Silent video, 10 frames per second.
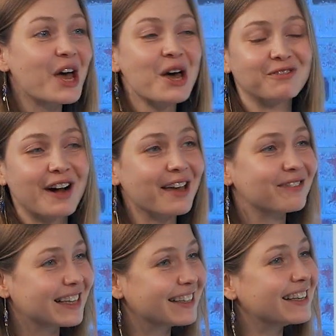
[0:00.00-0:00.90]

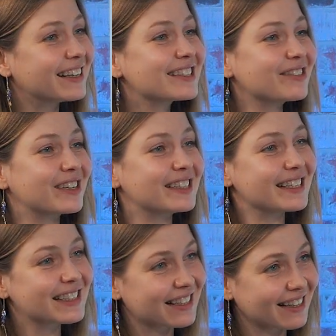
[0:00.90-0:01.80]
5-10 years of
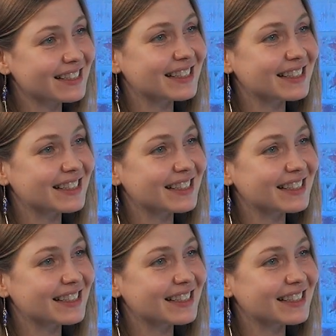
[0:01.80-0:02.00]
resistance